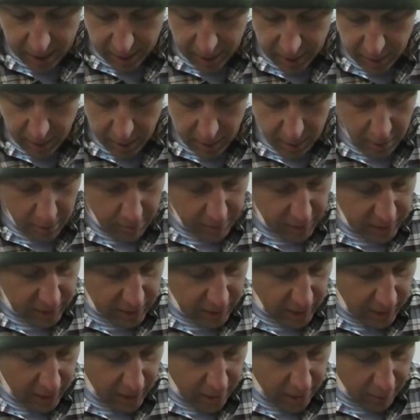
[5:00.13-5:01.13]
carrier, my
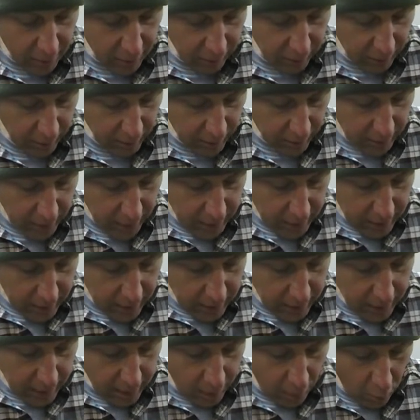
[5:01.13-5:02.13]
tires,
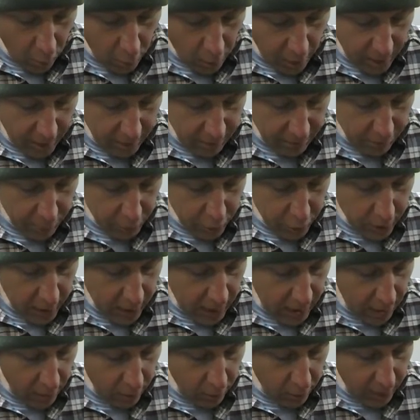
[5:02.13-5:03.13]
what I've put
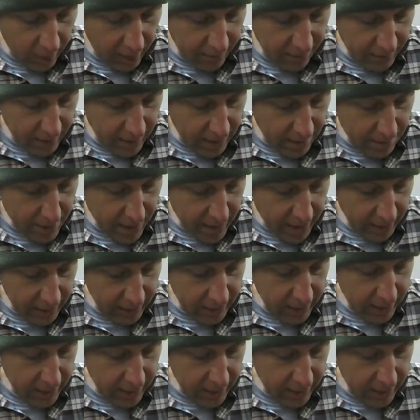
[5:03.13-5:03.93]
out and what I've got back